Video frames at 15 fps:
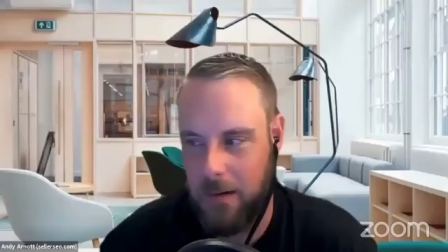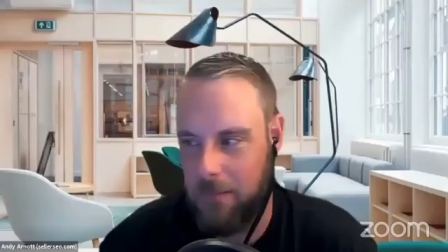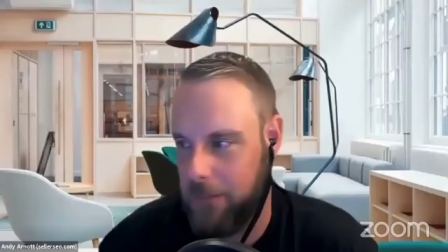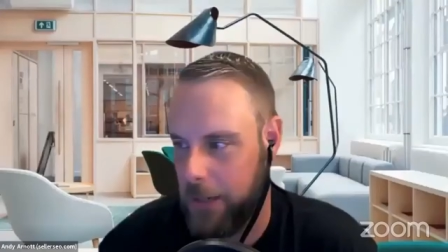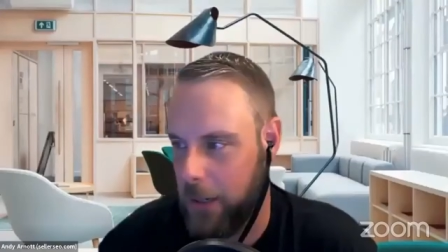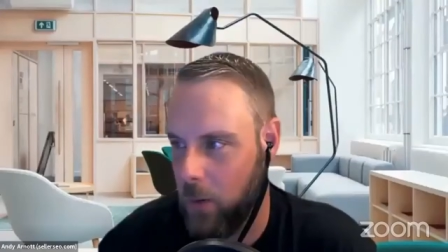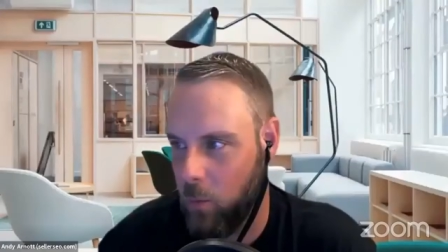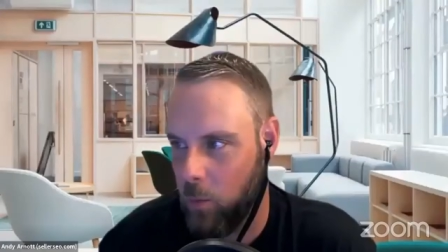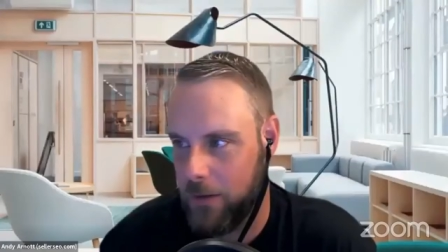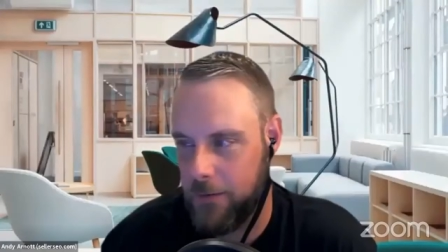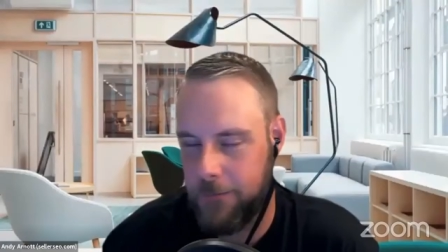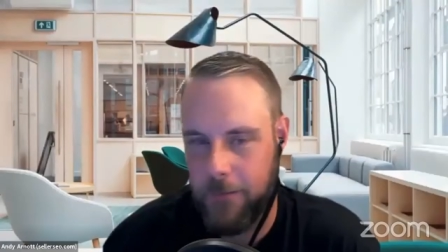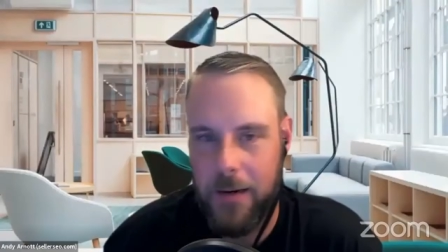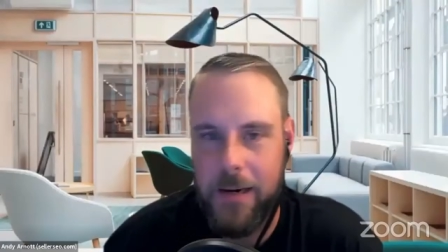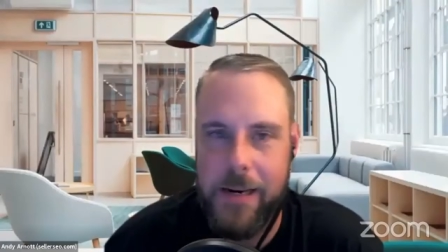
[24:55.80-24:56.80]
some don't. What's
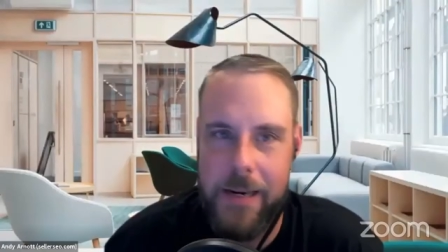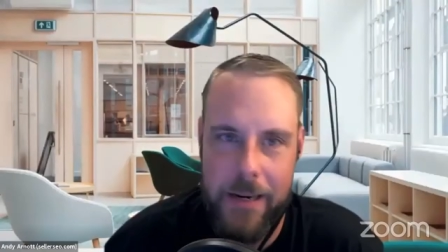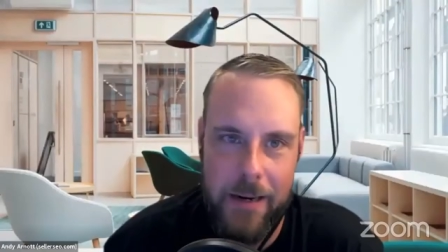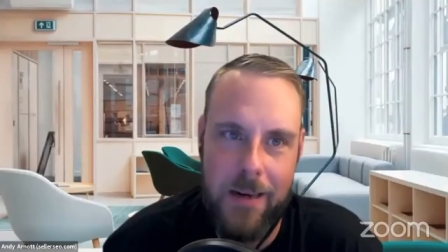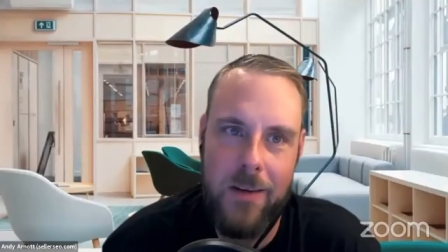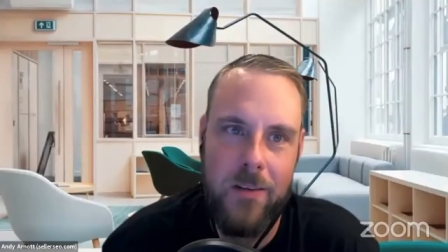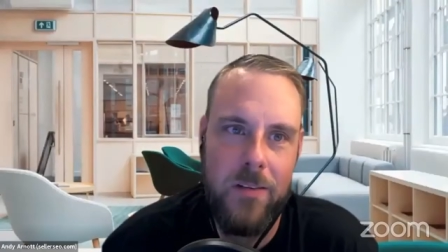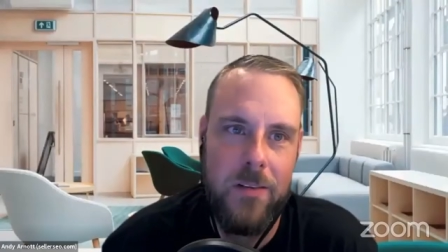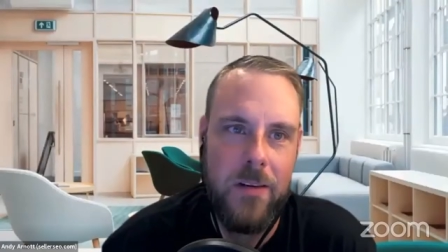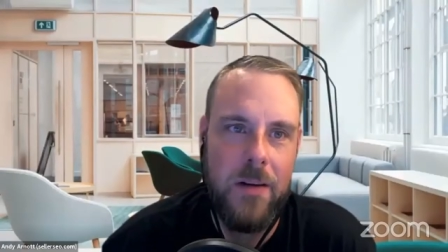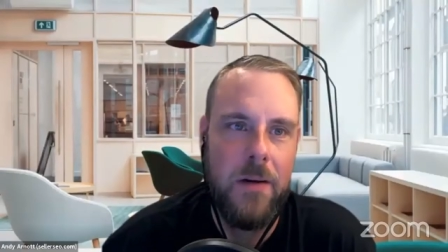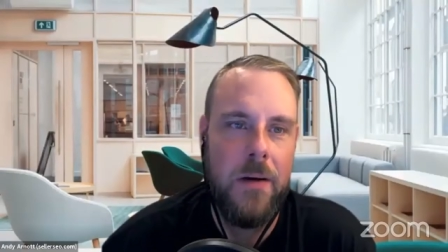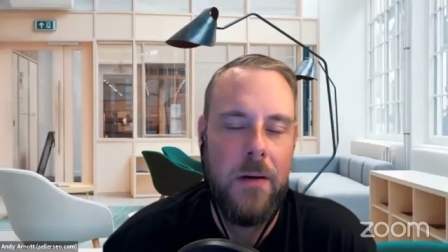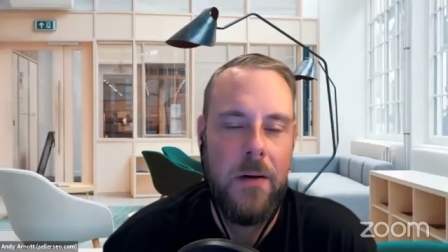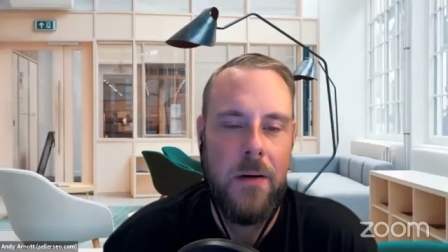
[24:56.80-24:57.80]
funny yeah. is
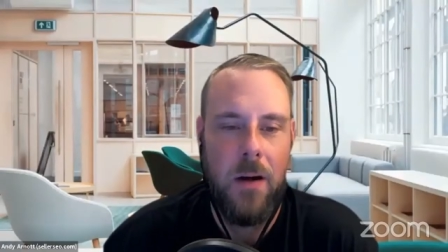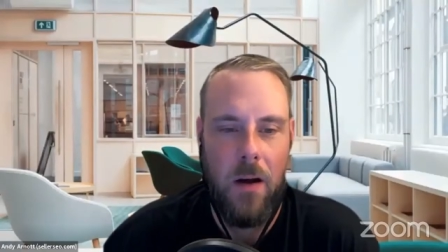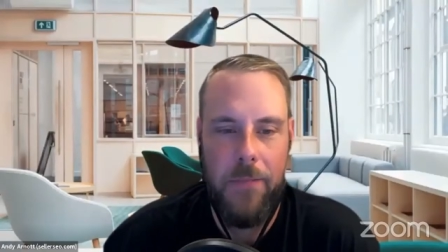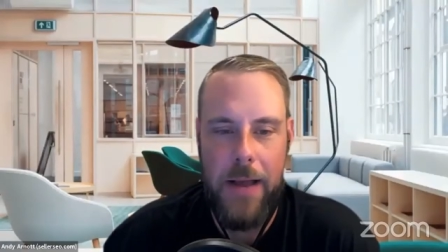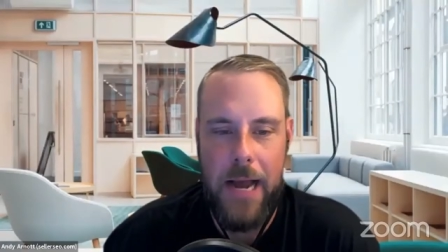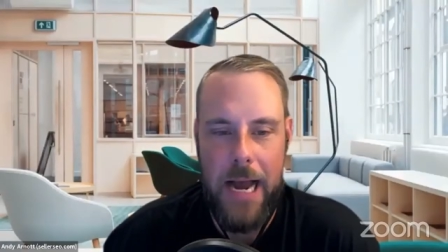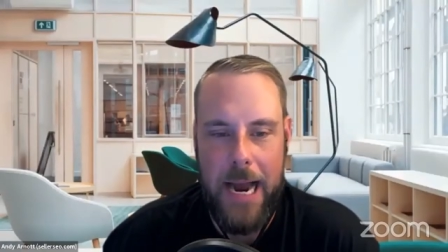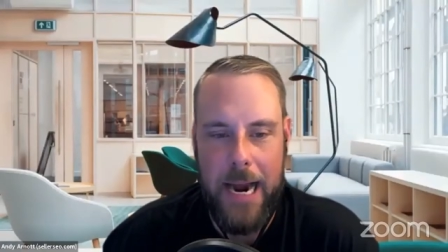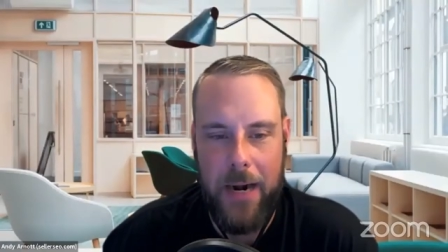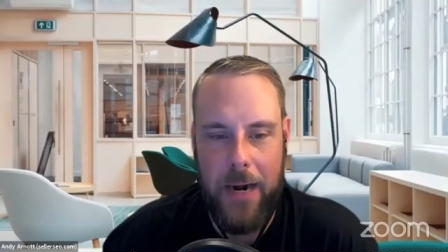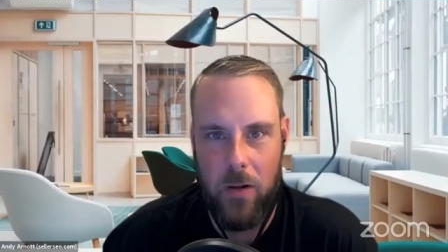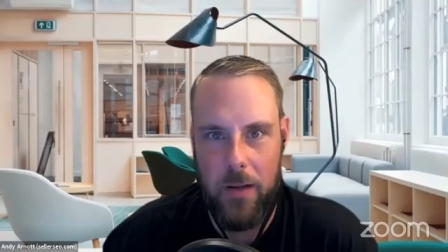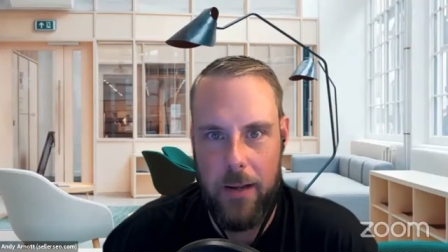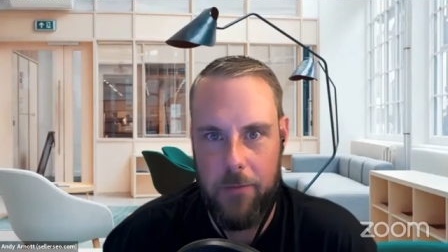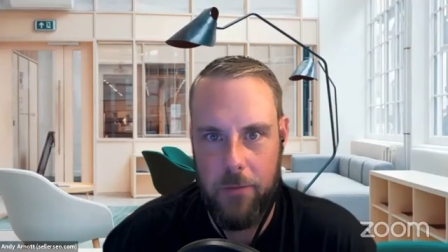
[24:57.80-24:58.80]
on the
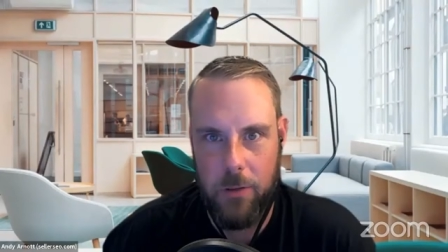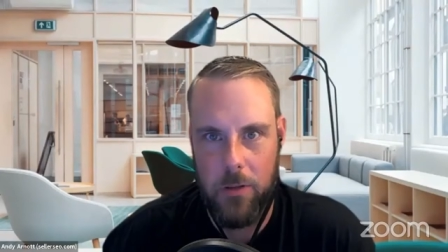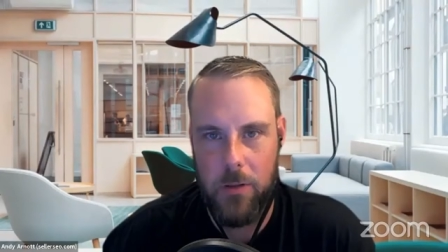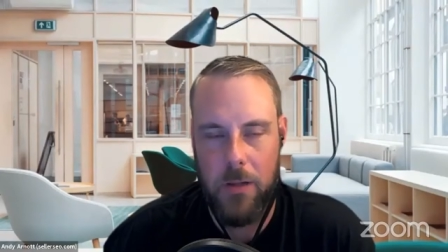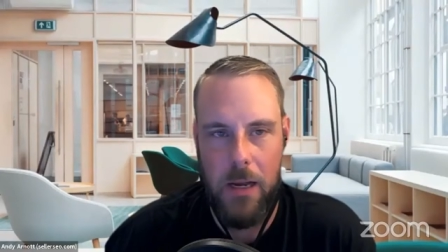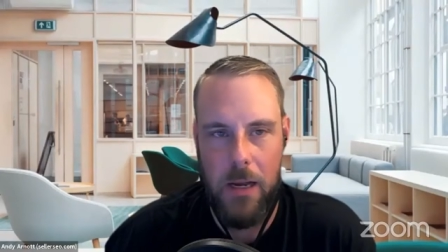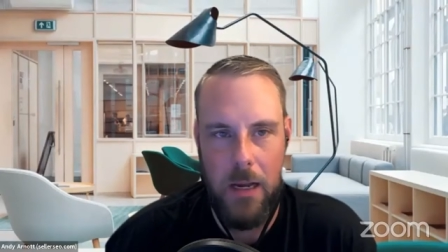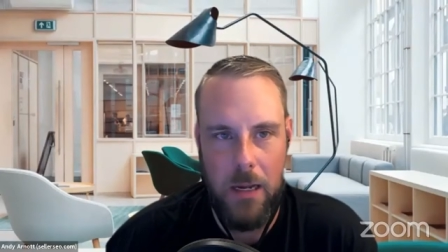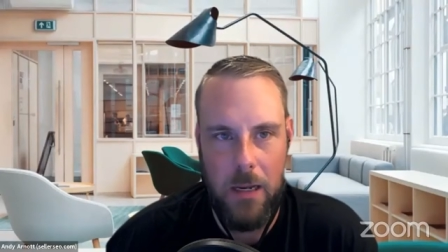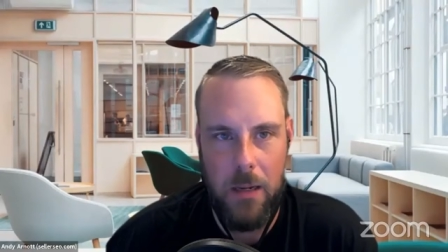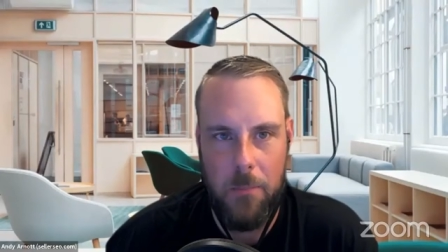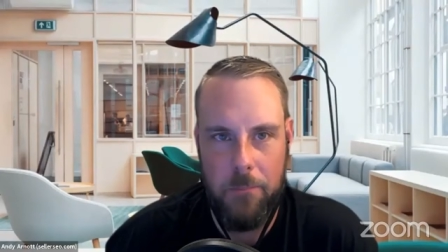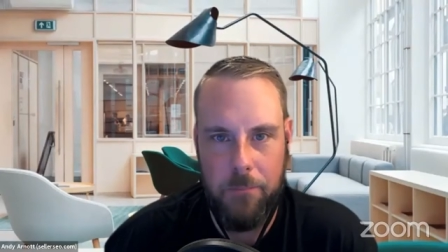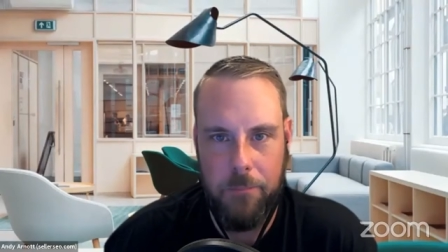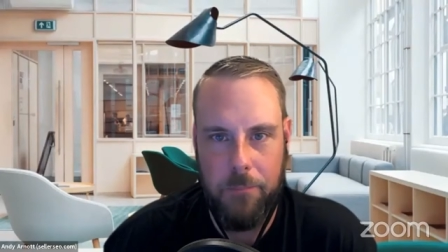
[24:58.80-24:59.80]
higher level
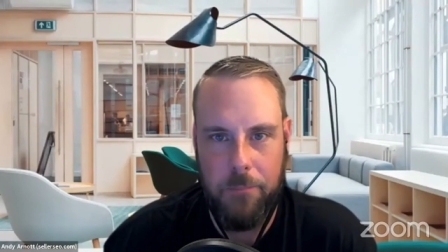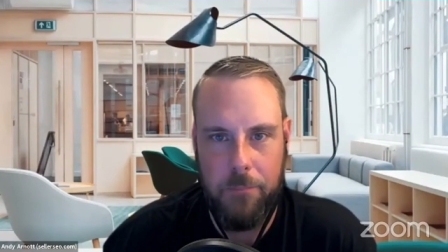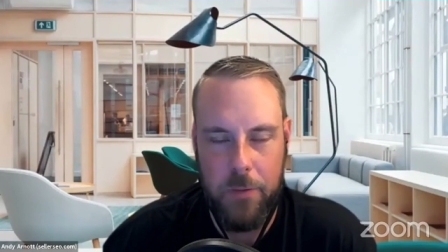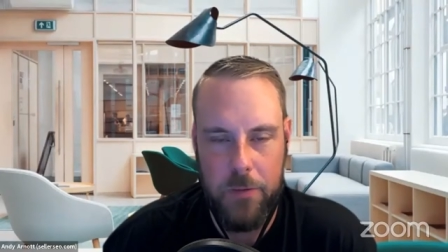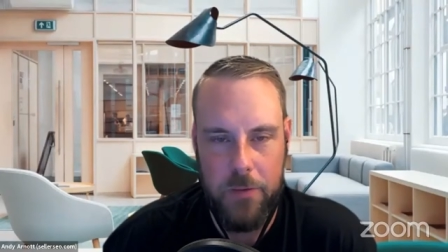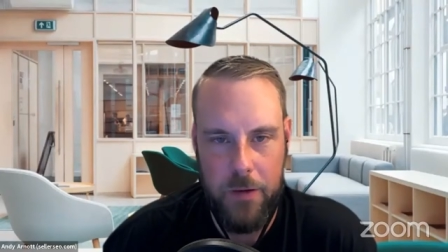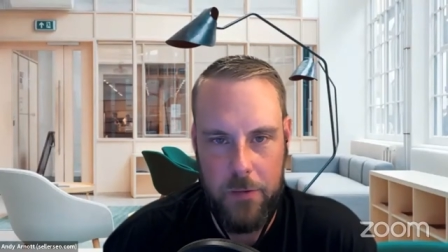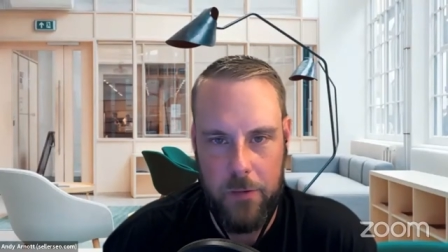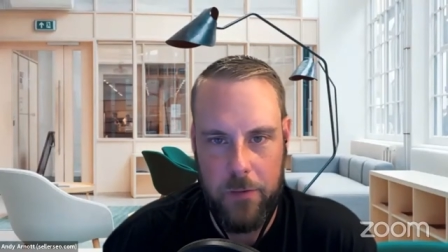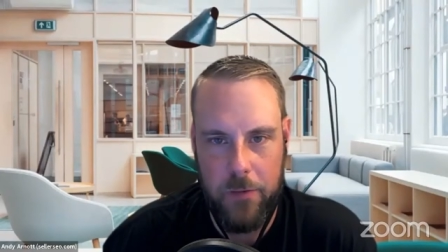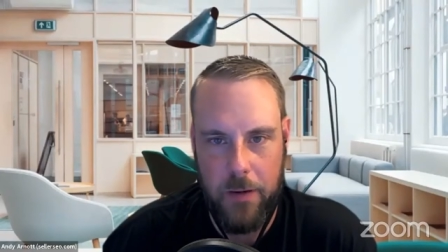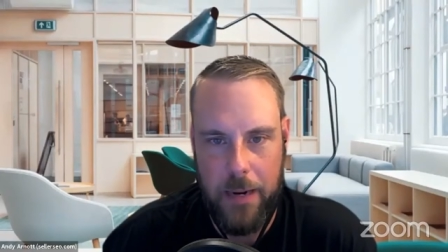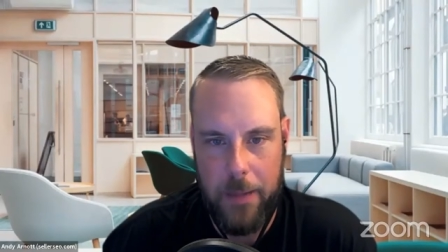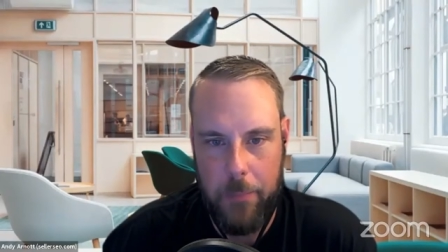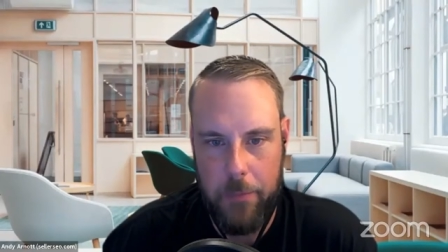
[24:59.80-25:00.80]
um, positions
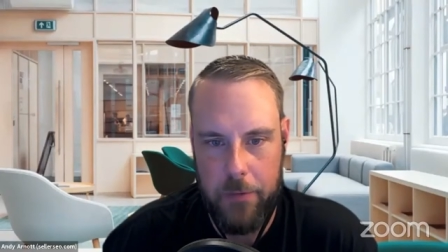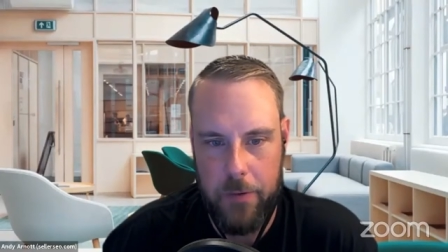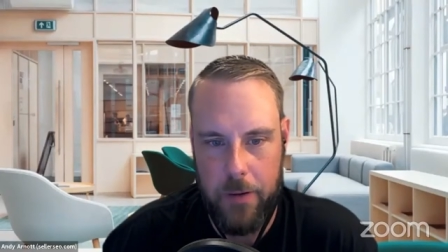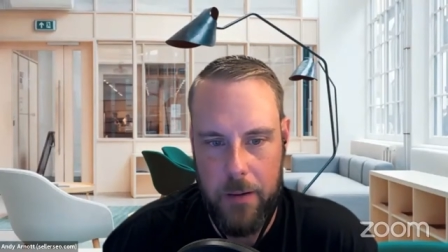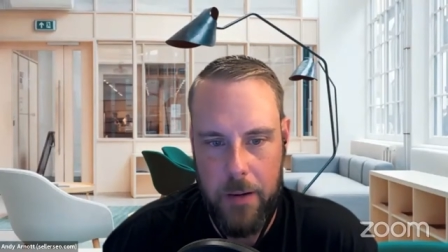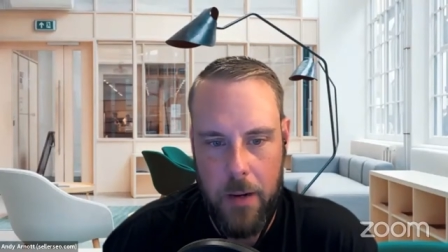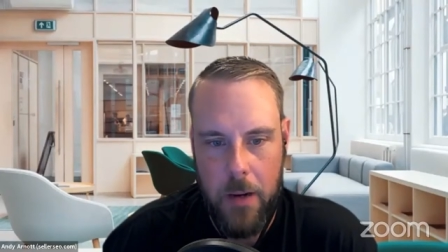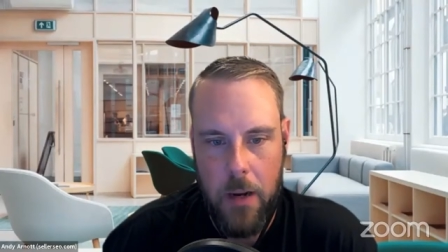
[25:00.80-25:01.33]
on Amazon,